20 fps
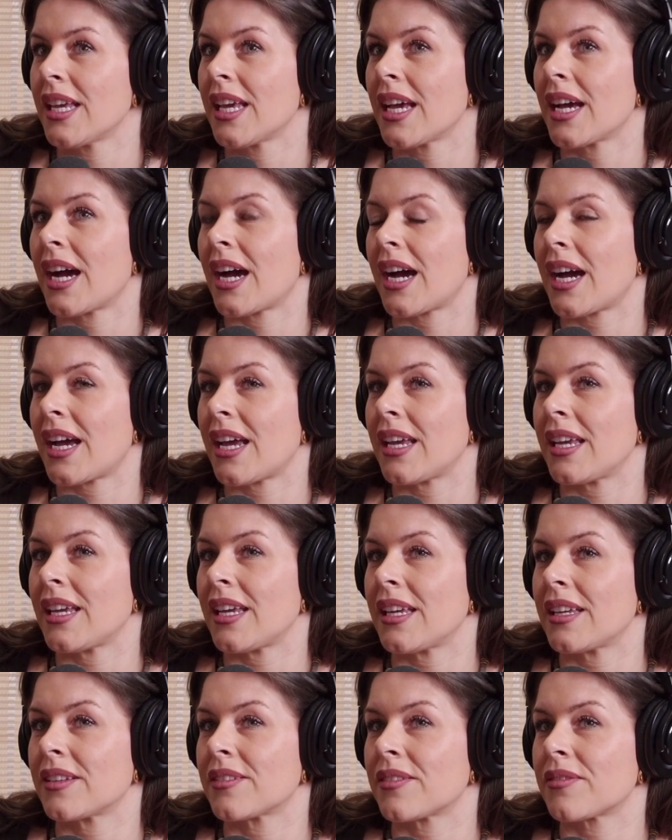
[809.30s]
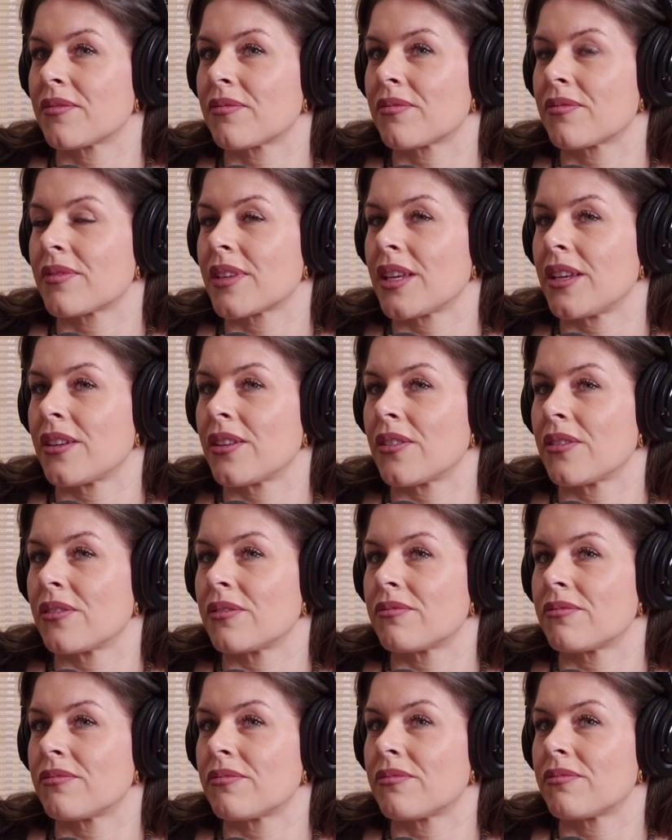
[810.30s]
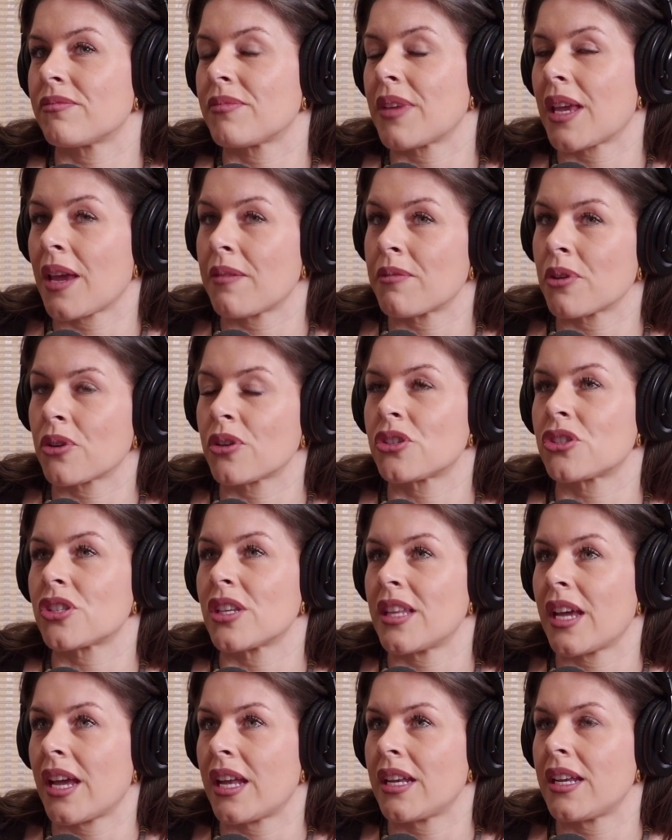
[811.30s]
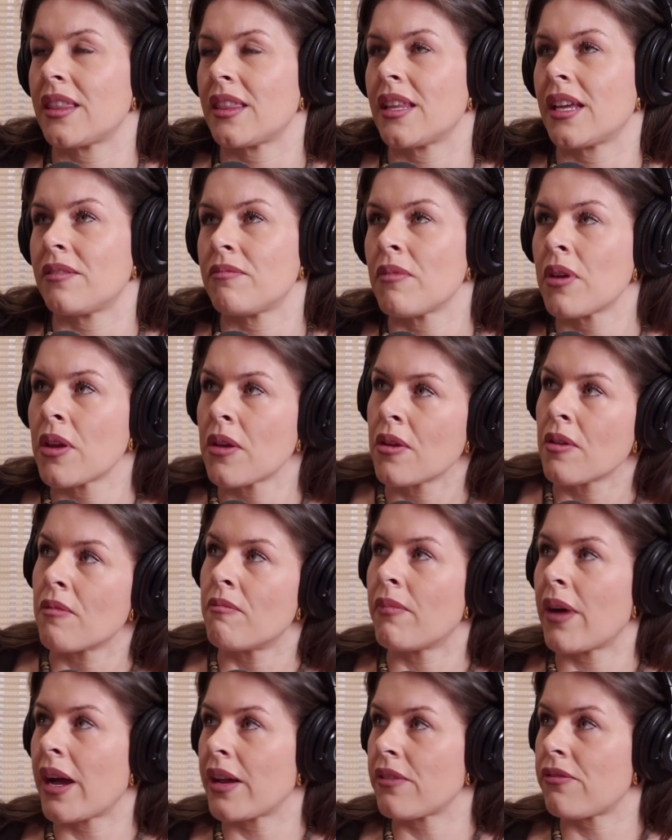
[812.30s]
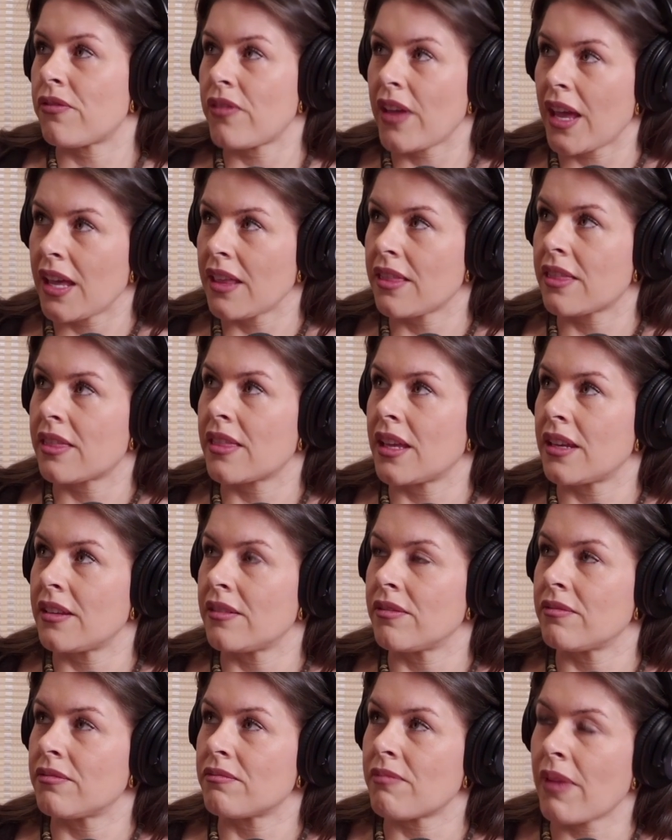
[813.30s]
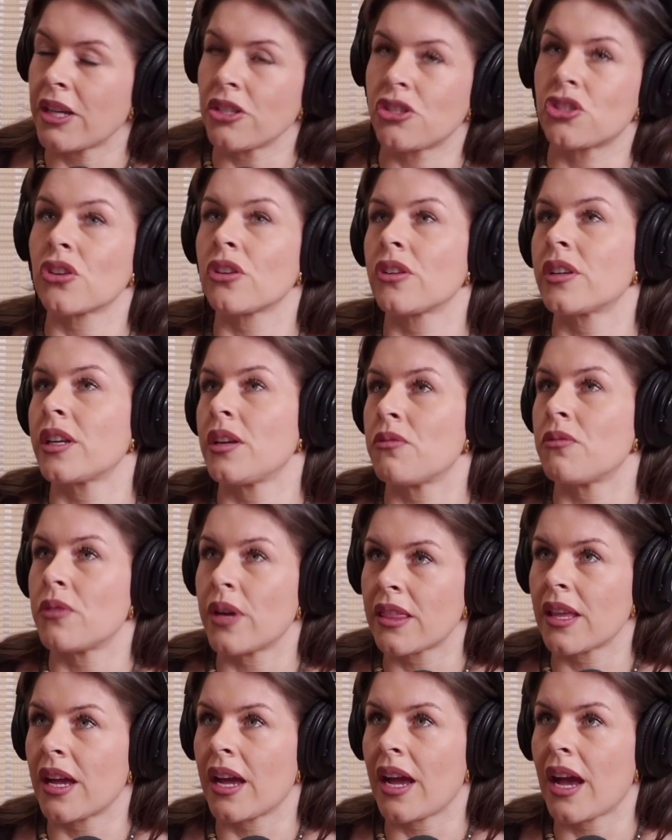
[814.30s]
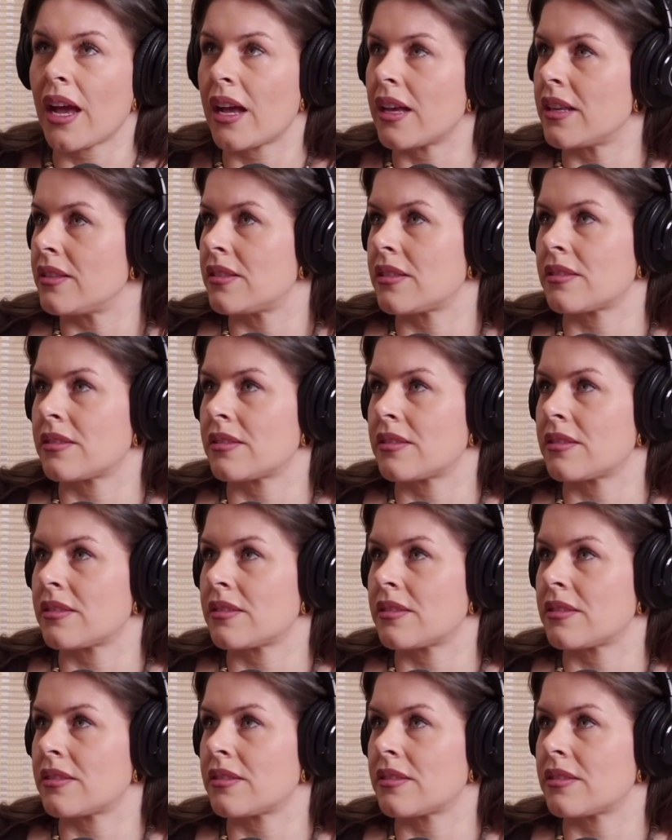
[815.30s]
I became a Christian then. And then my faith and my journey with it has